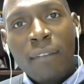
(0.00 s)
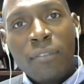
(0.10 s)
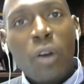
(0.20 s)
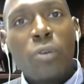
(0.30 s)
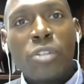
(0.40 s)

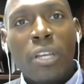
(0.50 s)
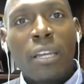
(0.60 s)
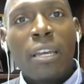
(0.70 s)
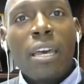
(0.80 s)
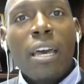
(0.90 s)

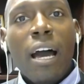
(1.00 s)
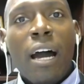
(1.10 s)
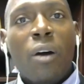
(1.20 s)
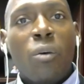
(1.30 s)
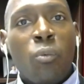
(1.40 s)
coaching.
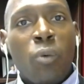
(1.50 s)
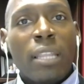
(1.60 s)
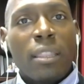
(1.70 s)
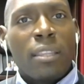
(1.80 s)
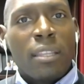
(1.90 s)

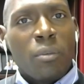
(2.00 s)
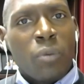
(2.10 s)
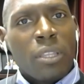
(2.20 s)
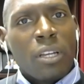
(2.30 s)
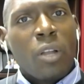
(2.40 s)
What
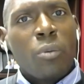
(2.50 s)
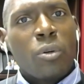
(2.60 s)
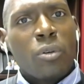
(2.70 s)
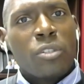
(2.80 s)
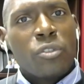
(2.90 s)
the
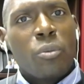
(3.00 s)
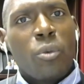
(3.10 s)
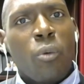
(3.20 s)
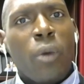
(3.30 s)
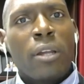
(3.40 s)
Global Consumer
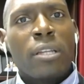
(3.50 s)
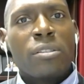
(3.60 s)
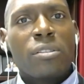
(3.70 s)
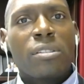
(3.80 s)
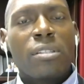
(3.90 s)
Awareness
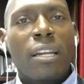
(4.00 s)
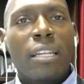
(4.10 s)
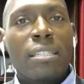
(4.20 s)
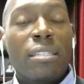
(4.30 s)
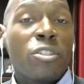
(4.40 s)

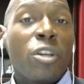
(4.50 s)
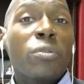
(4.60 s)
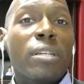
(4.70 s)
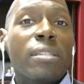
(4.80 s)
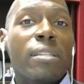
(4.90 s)
Studies
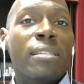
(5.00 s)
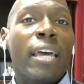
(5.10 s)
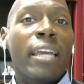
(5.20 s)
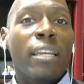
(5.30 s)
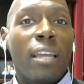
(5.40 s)
shows us is
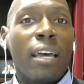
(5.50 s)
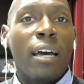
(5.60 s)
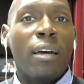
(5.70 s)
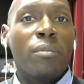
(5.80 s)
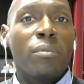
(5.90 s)
that
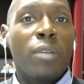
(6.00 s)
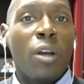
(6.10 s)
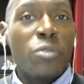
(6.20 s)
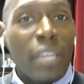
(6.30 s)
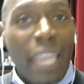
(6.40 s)

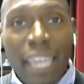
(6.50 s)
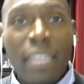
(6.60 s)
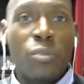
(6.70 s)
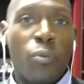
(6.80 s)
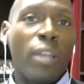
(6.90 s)
coaching
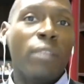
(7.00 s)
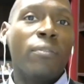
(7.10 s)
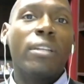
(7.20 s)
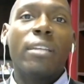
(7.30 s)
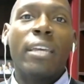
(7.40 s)
is
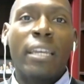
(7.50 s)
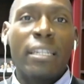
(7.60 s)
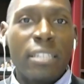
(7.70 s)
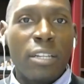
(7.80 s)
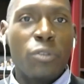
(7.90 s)
relevant. It
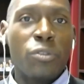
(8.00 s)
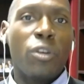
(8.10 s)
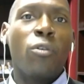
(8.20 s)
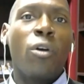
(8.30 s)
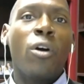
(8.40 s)
continues to
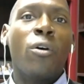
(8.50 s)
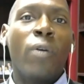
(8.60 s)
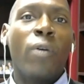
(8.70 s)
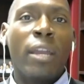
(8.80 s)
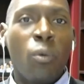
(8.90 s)

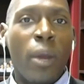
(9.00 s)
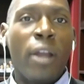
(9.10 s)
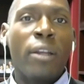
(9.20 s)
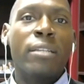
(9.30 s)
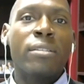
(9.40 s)
grow in
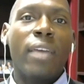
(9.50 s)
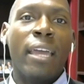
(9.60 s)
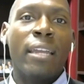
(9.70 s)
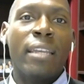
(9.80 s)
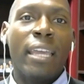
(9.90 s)
awareness
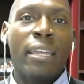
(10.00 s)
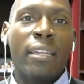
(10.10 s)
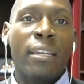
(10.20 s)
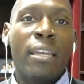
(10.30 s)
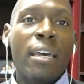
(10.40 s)
and
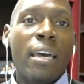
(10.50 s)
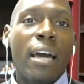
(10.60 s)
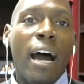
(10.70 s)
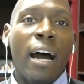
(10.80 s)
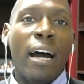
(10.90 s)
in
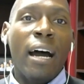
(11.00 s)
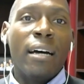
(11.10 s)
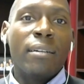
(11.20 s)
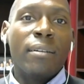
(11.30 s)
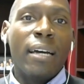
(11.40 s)

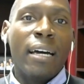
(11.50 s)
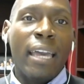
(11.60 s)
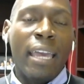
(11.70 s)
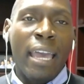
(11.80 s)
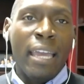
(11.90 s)

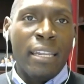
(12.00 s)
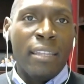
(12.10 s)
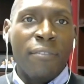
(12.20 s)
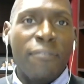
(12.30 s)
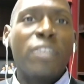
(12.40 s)

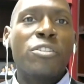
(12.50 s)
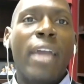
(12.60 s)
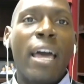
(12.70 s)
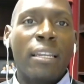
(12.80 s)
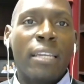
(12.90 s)
the
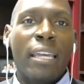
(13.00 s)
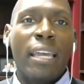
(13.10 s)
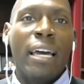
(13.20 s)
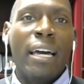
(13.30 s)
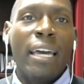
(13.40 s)

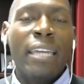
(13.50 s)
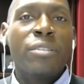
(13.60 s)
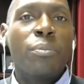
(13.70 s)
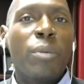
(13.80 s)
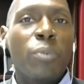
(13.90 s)
functionality
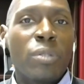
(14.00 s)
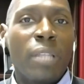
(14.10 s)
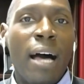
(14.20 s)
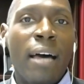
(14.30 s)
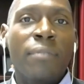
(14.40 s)
into people's
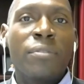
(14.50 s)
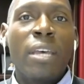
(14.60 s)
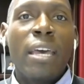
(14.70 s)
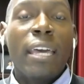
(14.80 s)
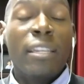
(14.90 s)
lives,
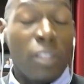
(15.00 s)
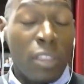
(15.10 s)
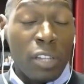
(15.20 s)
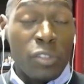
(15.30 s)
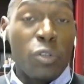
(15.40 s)
into
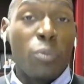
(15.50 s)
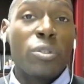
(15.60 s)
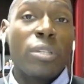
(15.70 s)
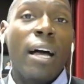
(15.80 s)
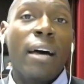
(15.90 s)
the
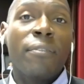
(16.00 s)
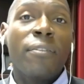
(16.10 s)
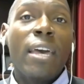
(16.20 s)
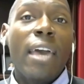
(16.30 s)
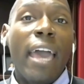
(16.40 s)
consumer's lives.
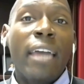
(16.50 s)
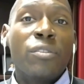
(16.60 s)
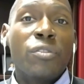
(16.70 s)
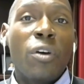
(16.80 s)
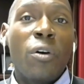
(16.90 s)
And
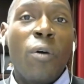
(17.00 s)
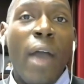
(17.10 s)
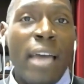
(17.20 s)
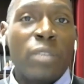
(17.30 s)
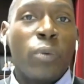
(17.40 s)
so
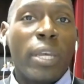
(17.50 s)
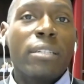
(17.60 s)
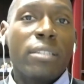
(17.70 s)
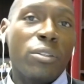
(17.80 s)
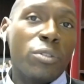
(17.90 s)
as we
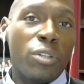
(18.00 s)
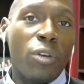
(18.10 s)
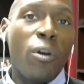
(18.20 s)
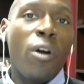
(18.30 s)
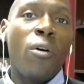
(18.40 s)
continue to
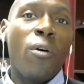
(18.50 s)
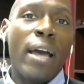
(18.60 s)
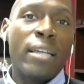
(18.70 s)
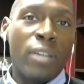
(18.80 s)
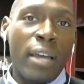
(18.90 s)
grow,
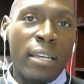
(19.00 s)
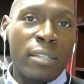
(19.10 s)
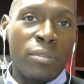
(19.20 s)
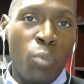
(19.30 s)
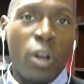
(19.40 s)
as
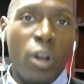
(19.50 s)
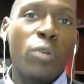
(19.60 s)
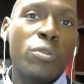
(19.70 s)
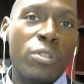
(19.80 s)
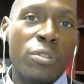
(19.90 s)
more
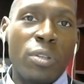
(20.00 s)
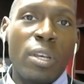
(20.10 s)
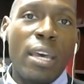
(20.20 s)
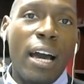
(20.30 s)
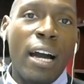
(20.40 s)
coaches
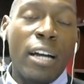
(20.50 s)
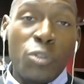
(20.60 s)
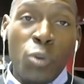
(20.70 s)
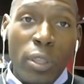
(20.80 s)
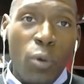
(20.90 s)

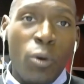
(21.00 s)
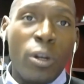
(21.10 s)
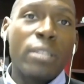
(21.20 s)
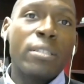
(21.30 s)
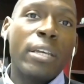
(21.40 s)
join the
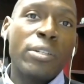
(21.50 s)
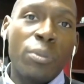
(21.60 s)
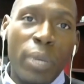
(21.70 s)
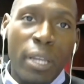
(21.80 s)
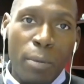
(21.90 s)

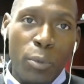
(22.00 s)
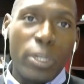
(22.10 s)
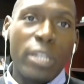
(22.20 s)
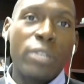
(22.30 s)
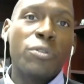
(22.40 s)
organization, become
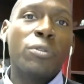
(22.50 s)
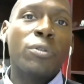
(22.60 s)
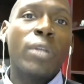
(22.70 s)
credentialed,